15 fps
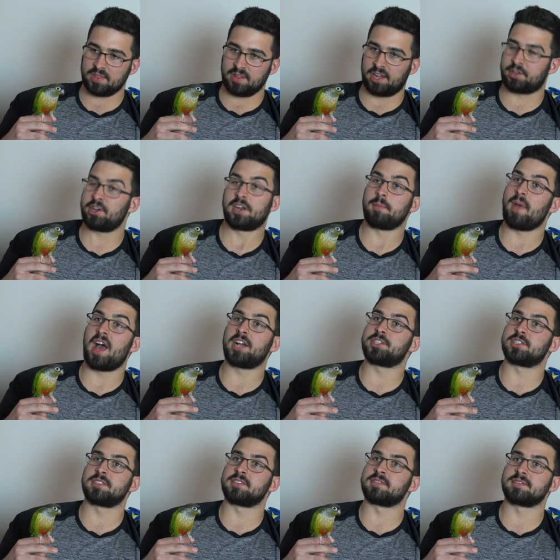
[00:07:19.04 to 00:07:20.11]
I couldn't
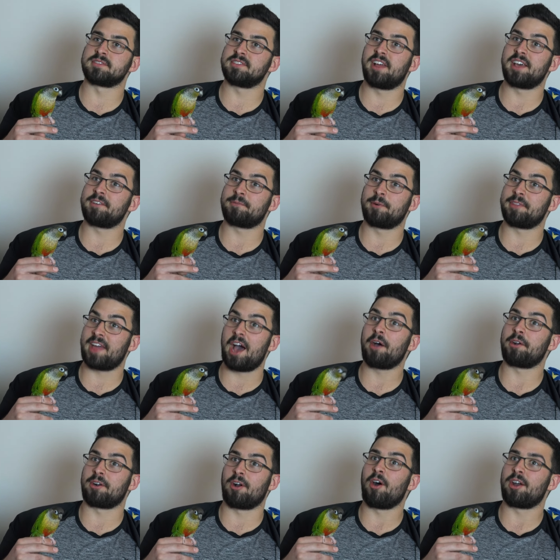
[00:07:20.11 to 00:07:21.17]
imagine life without her,